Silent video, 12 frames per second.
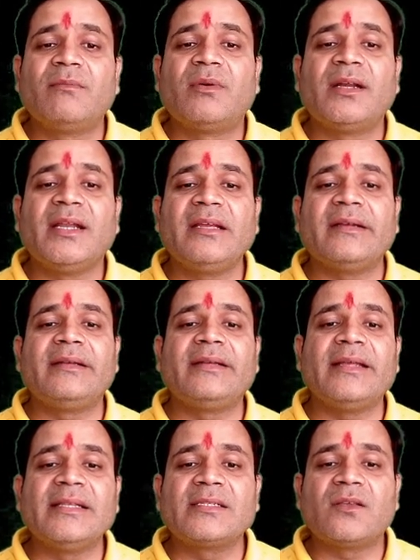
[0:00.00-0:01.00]
body
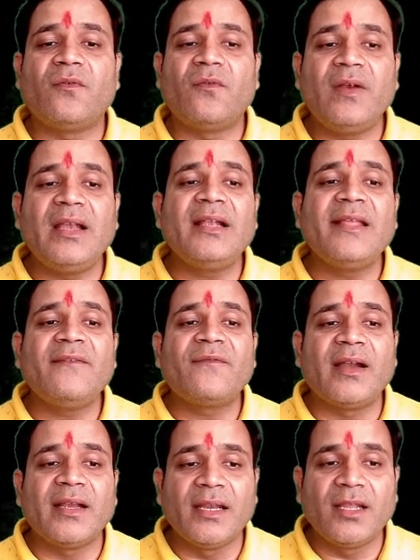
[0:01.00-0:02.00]
contains a
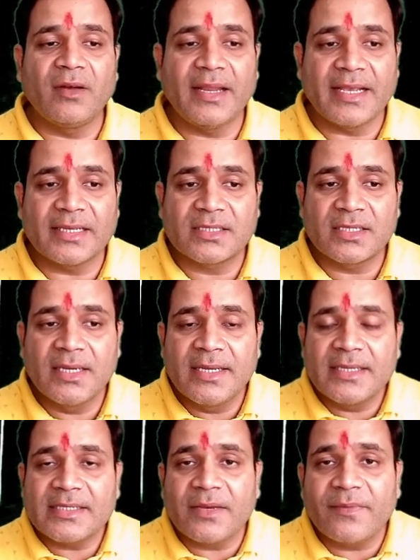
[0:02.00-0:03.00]
well-defined nucleus.
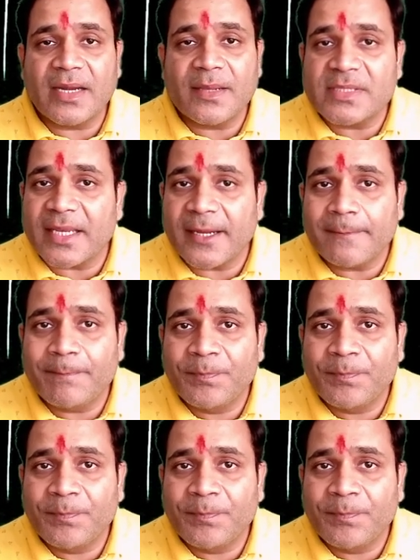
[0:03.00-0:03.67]
See what I'm saying?